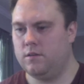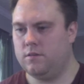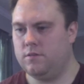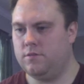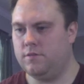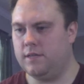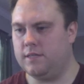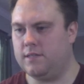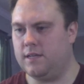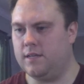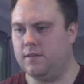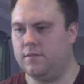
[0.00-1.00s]
to an
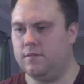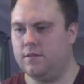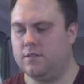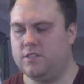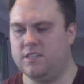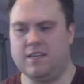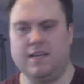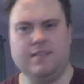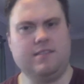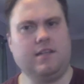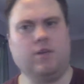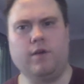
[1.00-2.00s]
extent. It's just
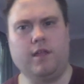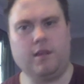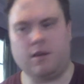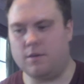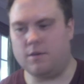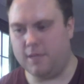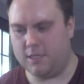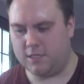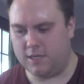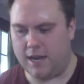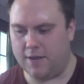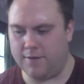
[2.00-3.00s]
hissing away the carbonation.
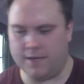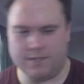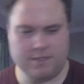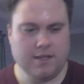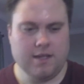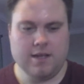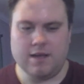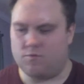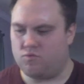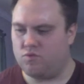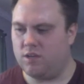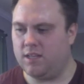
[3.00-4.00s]
Anyways... I'm
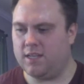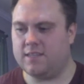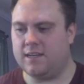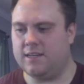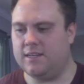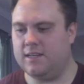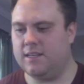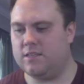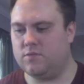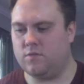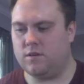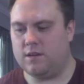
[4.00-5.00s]
really excited into this
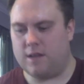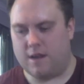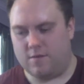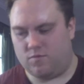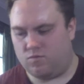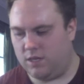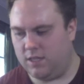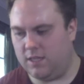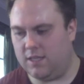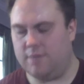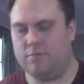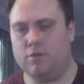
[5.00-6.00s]
one. I really
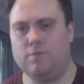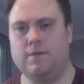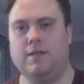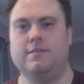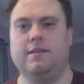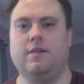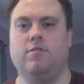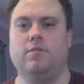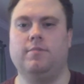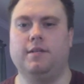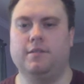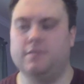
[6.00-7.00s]
like blueberry sour
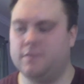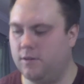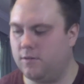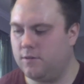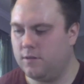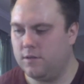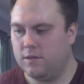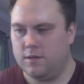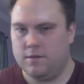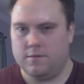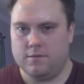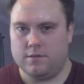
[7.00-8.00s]
beer, so
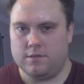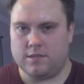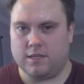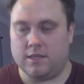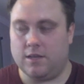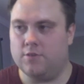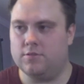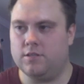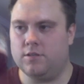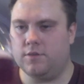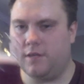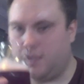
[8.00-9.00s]
let's get the nose
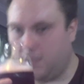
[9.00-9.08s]
into it.